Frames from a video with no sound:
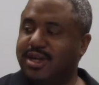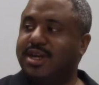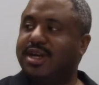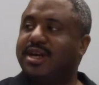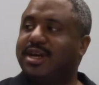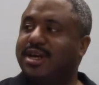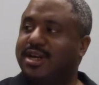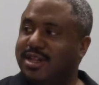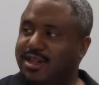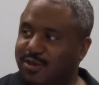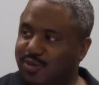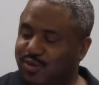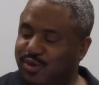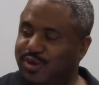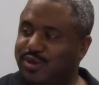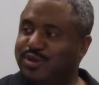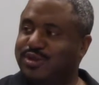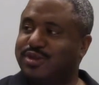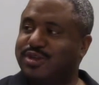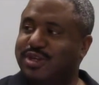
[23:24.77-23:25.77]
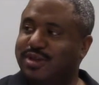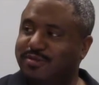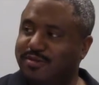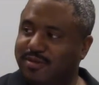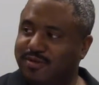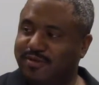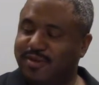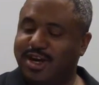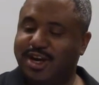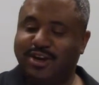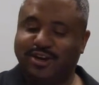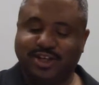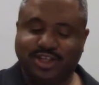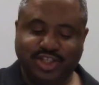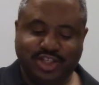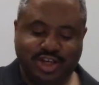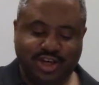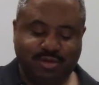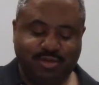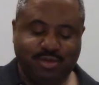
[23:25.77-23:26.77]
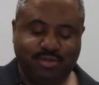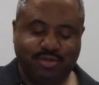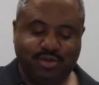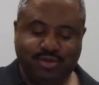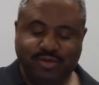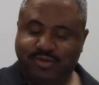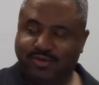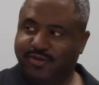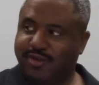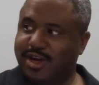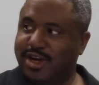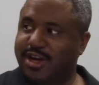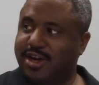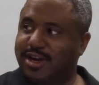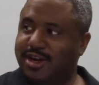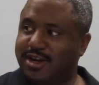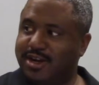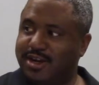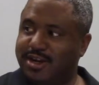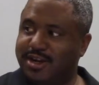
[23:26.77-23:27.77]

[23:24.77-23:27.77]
Yeah, the wheels are covered with fire and the cherubim are with fire.